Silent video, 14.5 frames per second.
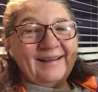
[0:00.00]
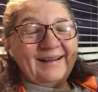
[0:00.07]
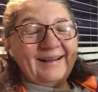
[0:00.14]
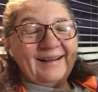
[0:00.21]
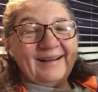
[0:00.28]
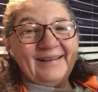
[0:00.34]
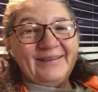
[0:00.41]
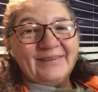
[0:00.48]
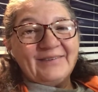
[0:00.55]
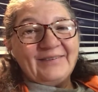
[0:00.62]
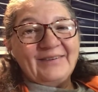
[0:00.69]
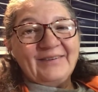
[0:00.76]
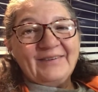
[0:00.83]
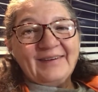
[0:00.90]
I
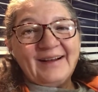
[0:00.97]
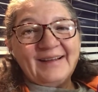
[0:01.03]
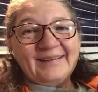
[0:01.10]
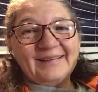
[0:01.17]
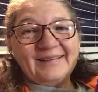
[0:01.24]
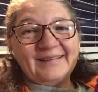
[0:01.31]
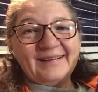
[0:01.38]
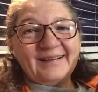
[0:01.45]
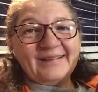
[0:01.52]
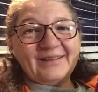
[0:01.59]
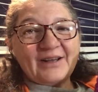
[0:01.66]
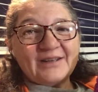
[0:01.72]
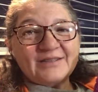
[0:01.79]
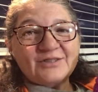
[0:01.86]
don't know. I
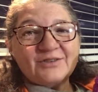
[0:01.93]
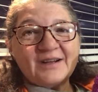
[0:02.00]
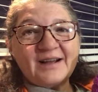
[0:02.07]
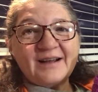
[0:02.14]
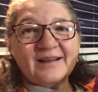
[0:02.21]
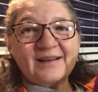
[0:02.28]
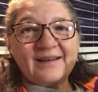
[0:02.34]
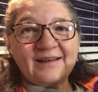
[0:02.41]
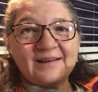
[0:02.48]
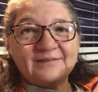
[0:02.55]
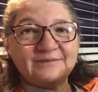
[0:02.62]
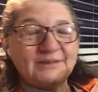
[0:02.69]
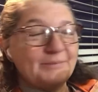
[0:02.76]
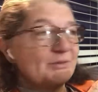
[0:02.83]
lost track. I got
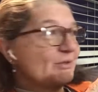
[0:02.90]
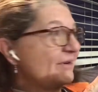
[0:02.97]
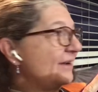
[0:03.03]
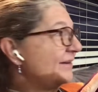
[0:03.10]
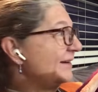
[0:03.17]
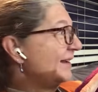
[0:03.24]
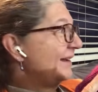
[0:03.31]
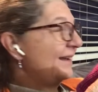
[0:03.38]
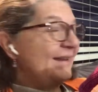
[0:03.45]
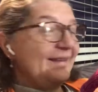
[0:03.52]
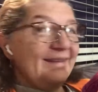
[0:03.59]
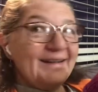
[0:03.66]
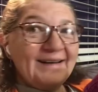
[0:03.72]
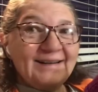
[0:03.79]
it flipped around,
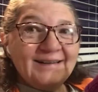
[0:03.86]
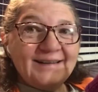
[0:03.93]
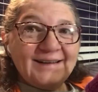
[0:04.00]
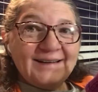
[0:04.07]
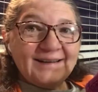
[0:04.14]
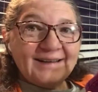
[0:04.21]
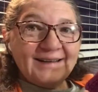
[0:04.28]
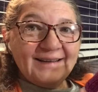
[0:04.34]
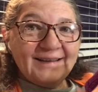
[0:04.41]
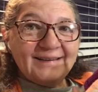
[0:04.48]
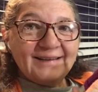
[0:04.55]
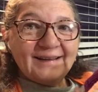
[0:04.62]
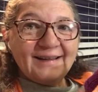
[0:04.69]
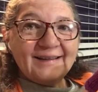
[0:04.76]
and then I did it
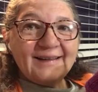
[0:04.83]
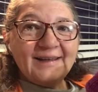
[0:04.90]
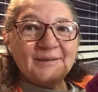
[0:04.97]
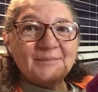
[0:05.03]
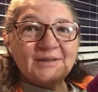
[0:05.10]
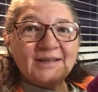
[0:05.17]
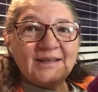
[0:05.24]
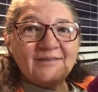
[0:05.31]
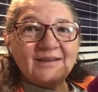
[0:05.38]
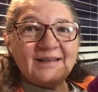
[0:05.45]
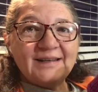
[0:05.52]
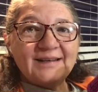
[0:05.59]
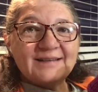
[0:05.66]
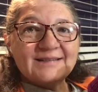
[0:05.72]
again. I can't believe I
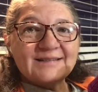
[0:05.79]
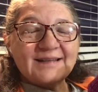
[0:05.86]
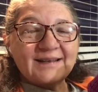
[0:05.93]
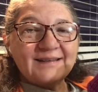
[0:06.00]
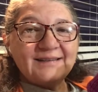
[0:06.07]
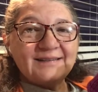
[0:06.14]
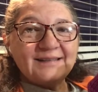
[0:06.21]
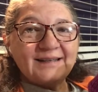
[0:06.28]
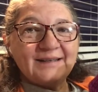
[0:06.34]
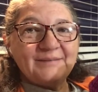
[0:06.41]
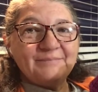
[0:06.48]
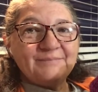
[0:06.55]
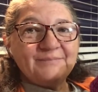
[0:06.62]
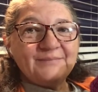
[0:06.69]
did it a second
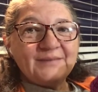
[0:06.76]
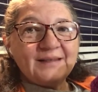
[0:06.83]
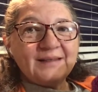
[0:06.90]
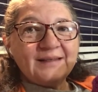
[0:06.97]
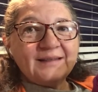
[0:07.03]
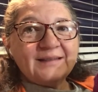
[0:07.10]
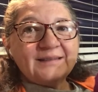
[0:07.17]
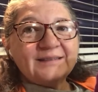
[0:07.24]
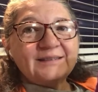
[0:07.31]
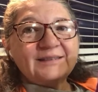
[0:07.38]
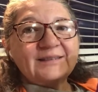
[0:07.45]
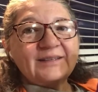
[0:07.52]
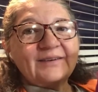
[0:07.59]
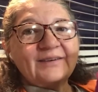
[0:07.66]
time.
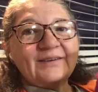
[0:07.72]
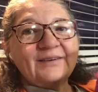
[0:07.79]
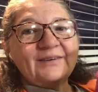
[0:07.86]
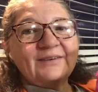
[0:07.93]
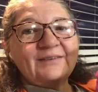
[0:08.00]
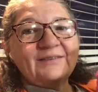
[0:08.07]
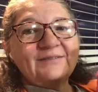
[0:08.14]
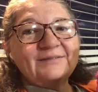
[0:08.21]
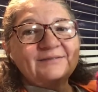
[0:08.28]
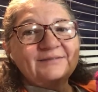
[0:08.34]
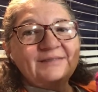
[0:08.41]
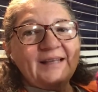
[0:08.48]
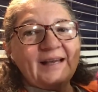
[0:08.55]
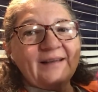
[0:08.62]
So
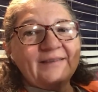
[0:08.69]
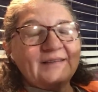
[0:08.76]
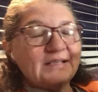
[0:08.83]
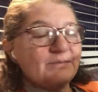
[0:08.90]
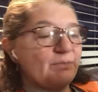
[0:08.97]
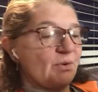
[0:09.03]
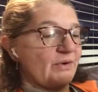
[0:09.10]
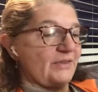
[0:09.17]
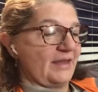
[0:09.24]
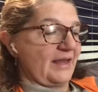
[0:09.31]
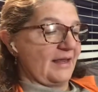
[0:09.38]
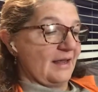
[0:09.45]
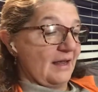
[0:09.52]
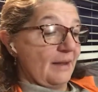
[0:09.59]
yeah, this poor
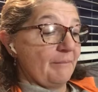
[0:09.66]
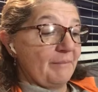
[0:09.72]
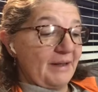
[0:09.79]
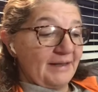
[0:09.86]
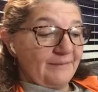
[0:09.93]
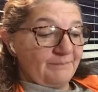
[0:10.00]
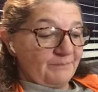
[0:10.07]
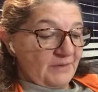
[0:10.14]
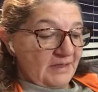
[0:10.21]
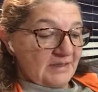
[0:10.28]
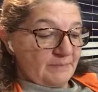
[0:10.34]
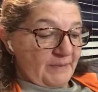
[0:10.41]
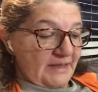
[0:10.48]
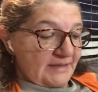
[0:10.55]
thing. But
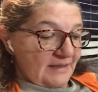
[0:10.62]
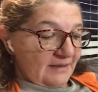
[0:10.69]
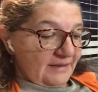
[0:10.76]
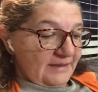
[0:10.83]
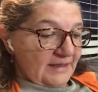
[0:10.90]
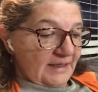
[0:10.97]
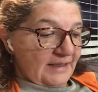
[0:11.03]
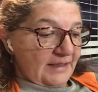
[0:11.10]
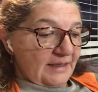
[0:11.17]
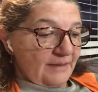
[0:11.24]
it's basically done.